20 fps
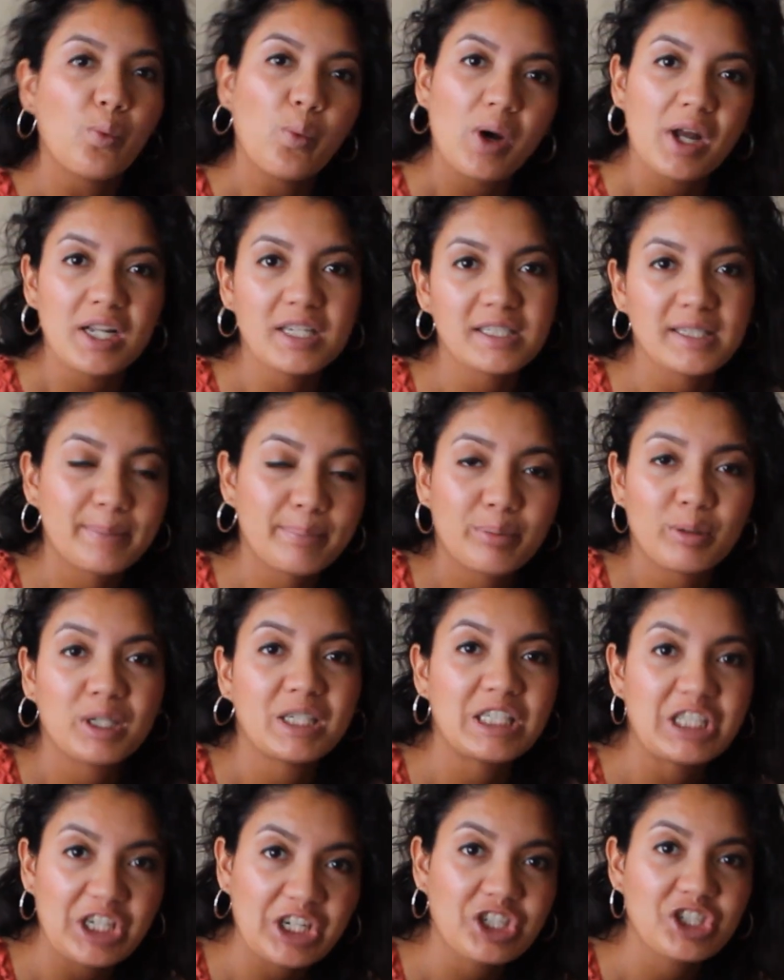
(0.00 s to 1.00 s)
What is the
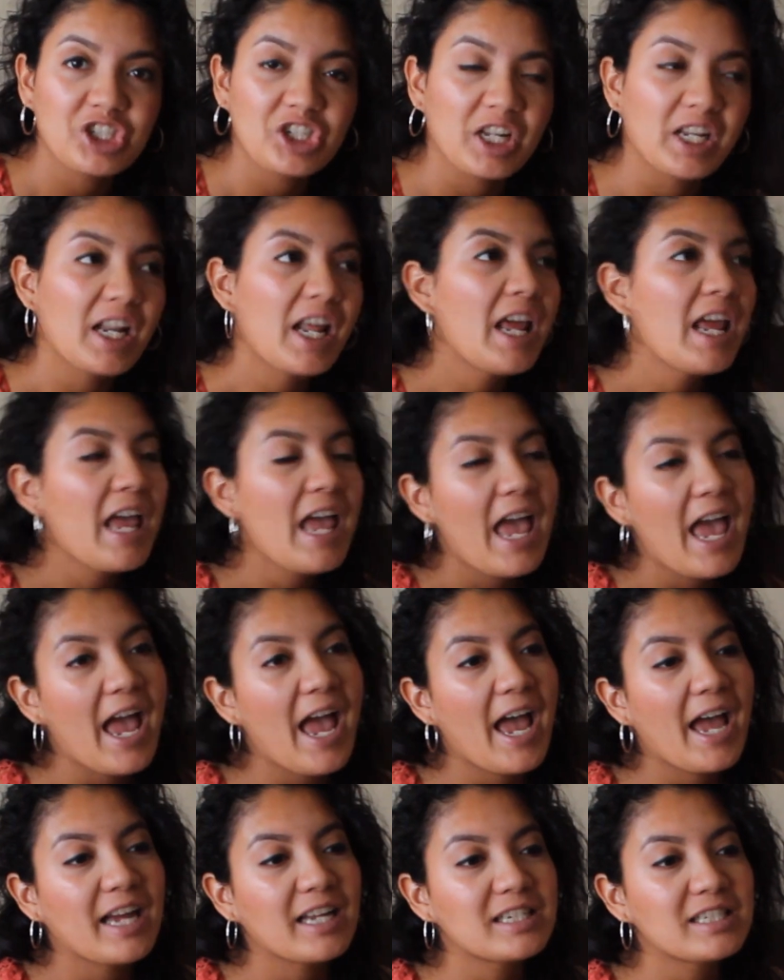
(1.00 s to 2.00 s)
prediction?
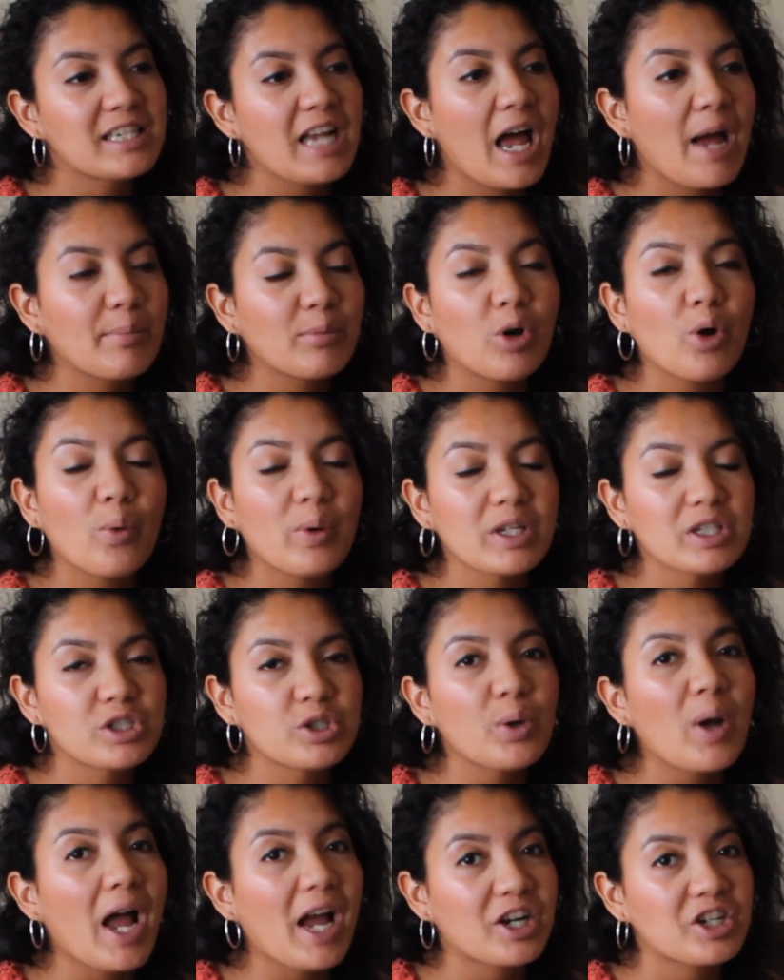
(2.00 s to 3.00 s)
And I'm going
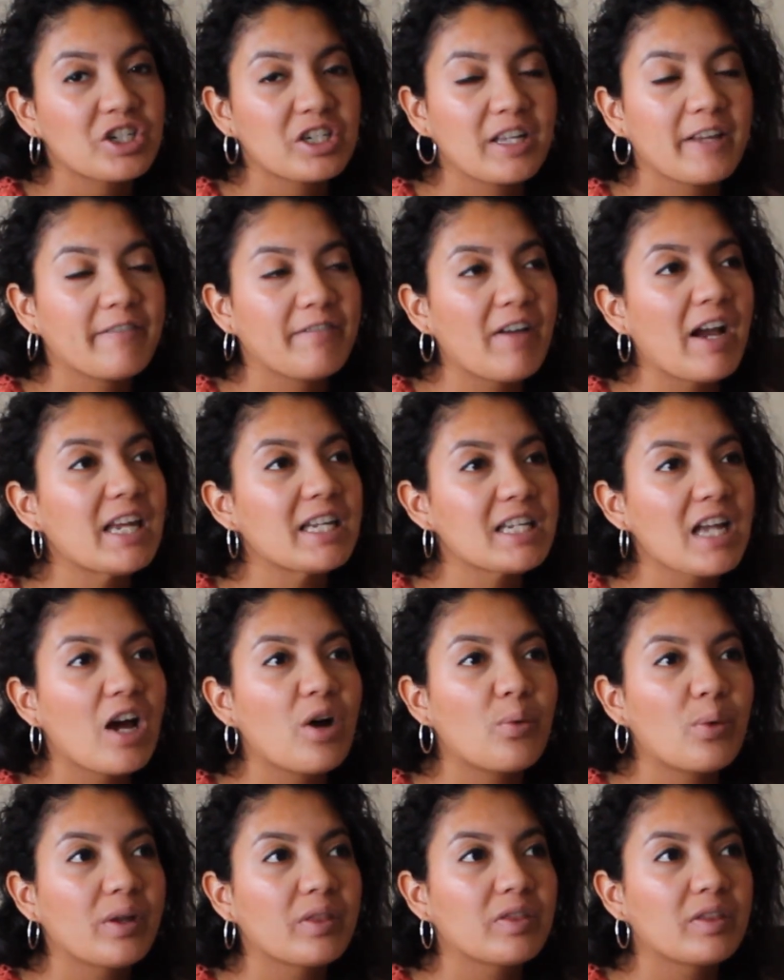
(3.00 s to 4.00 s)
to actually find
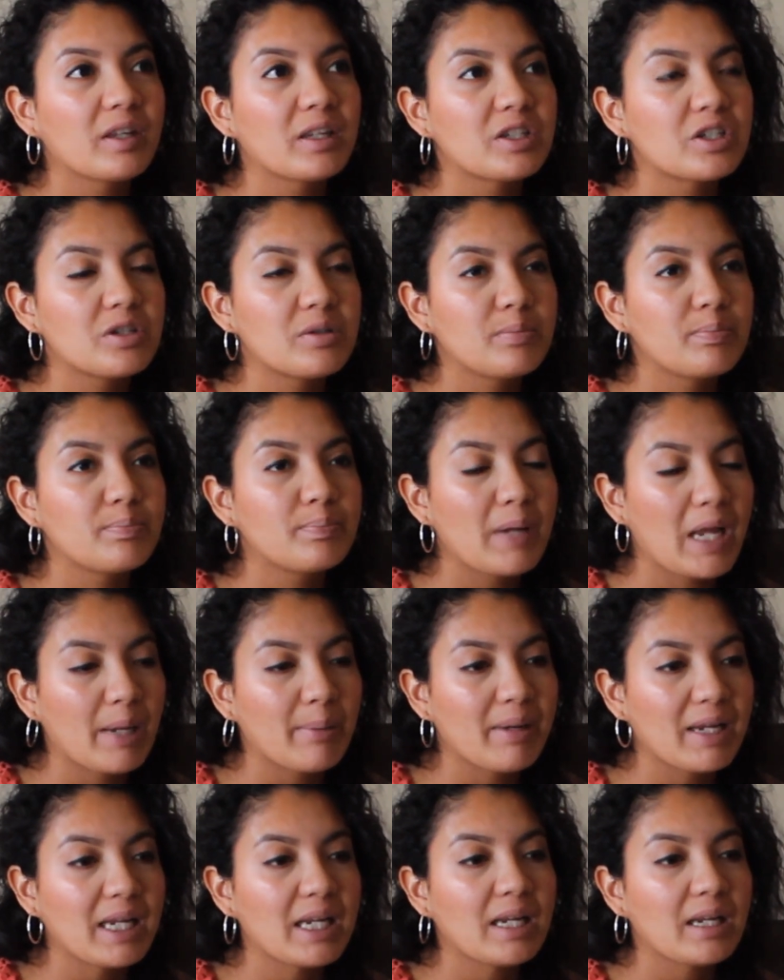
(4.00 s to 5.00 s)
out what the
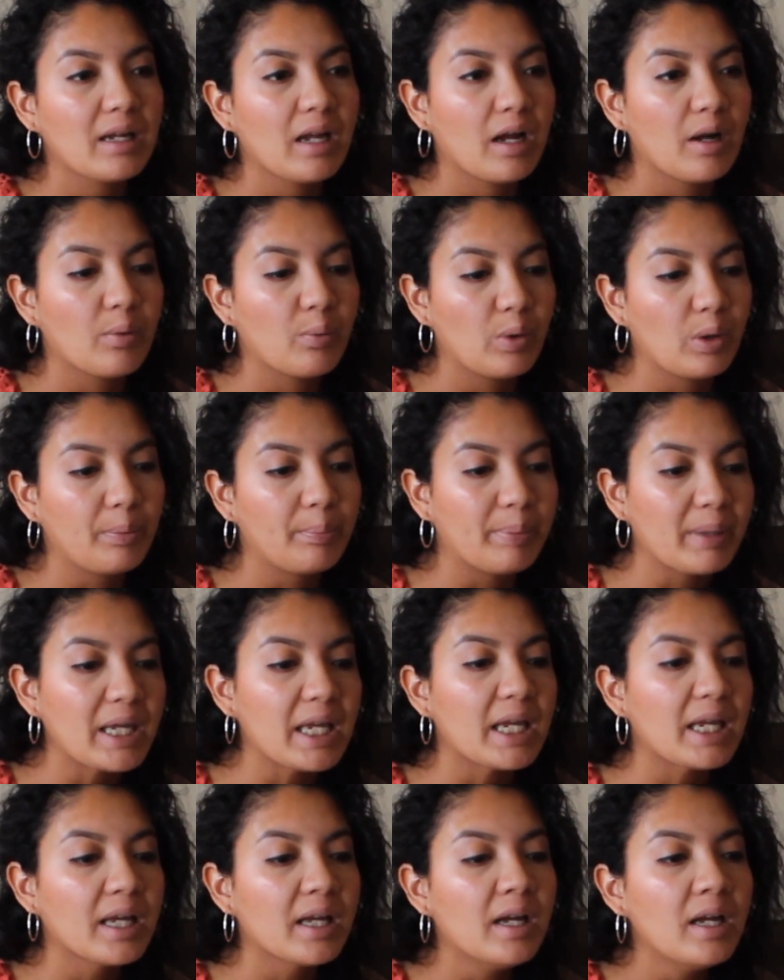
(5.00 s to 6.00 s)
baby uh, will
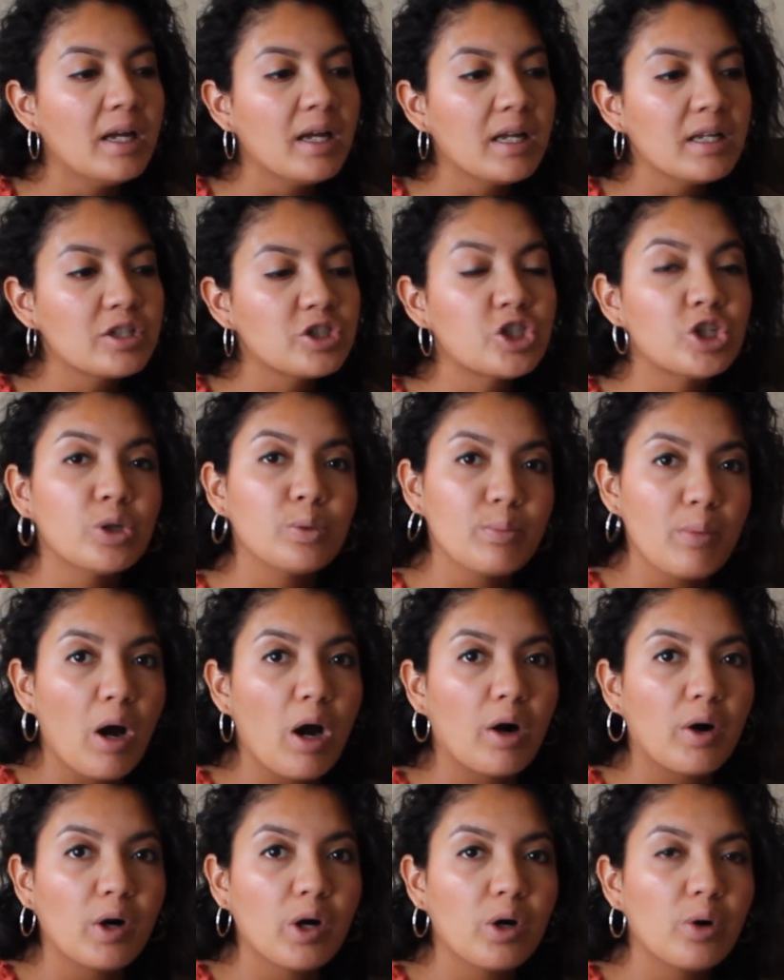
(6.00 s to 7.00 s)
be
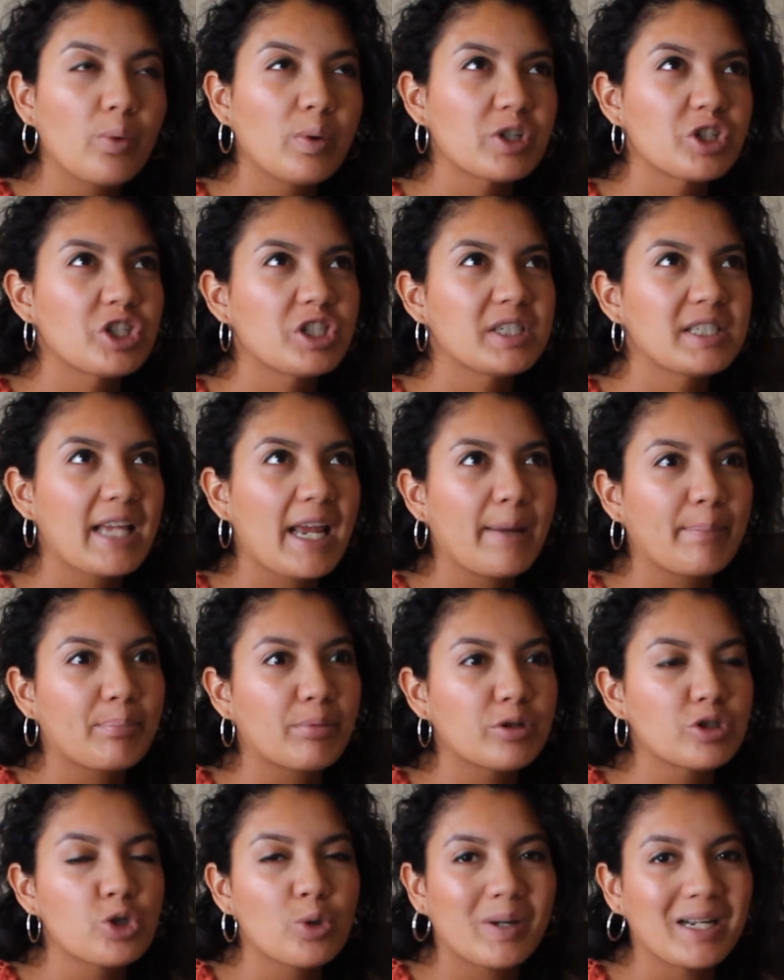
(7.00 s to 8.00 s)
tomorrow, which is
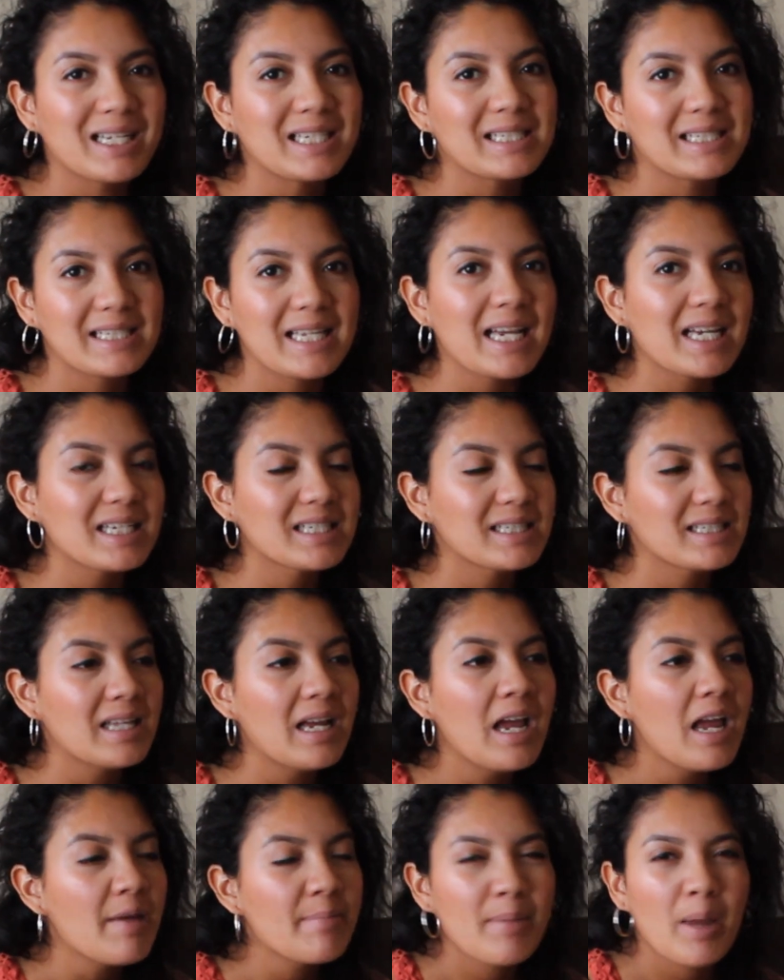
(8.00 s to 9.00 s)
April 26th
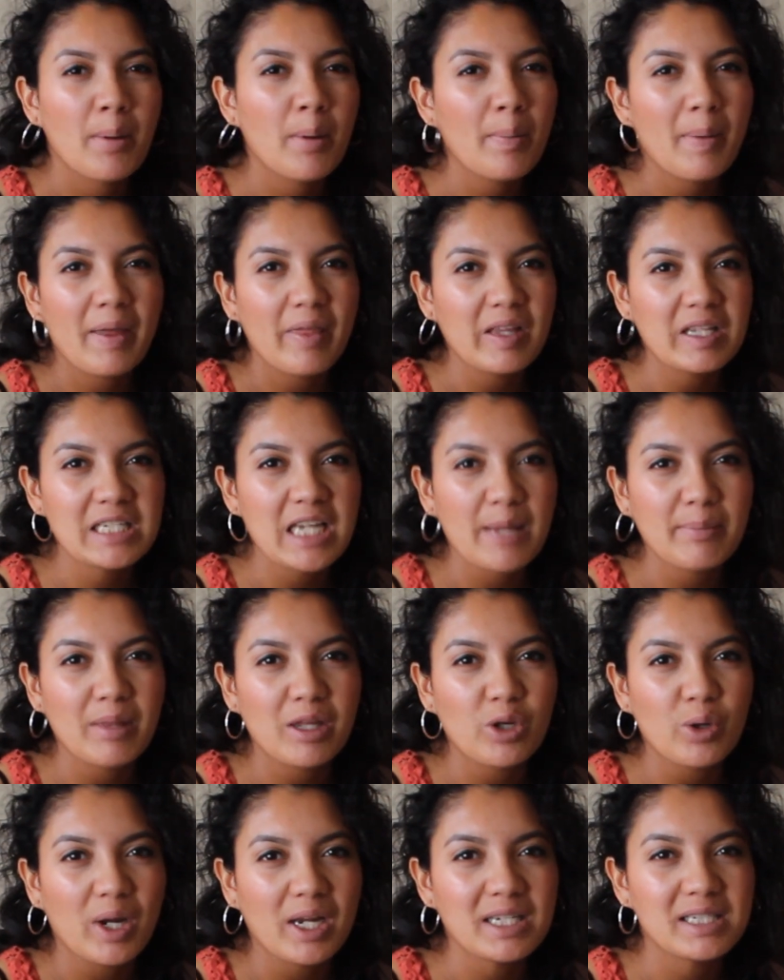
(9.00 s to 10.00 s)
Maybe by the time
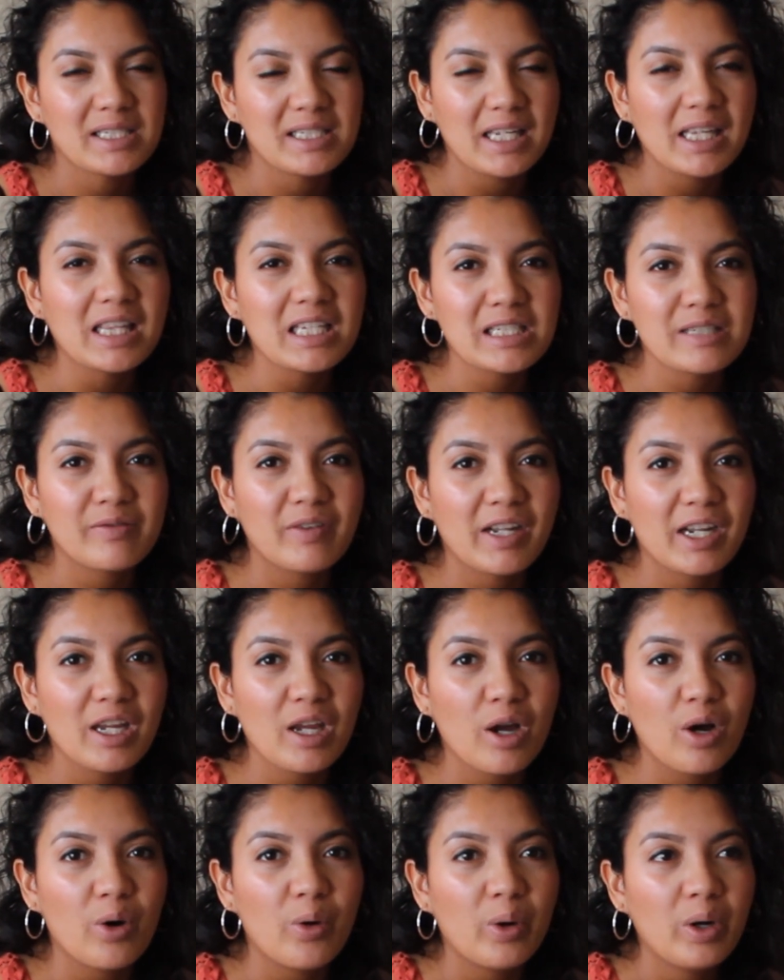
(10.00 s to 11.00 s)
that you guys see this
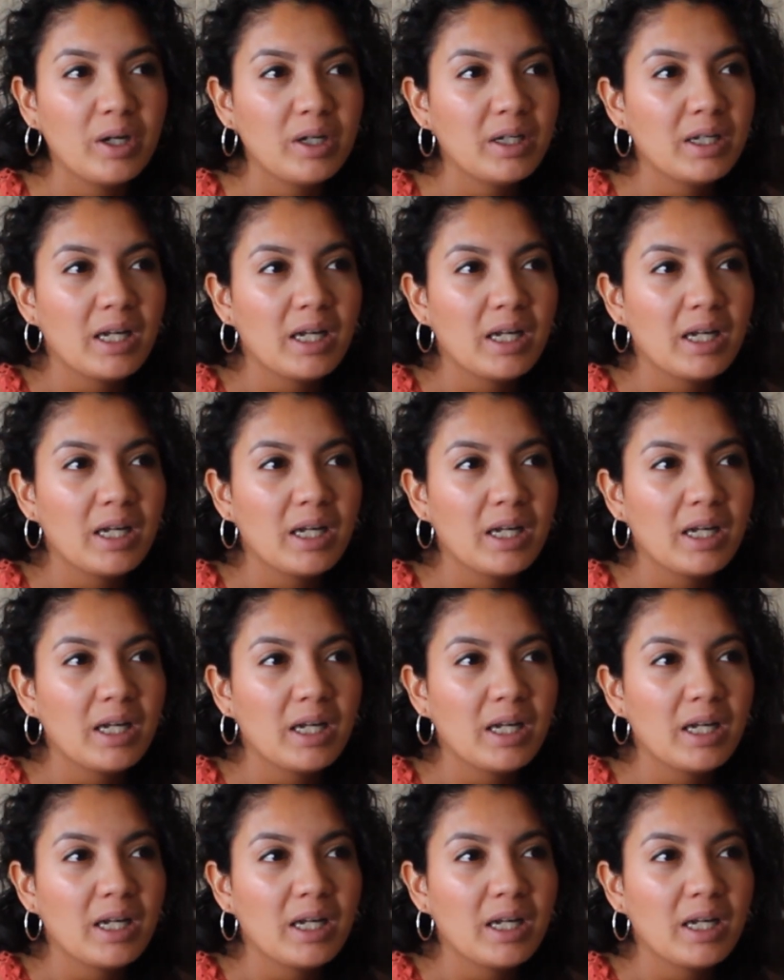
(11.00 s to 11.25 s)
video,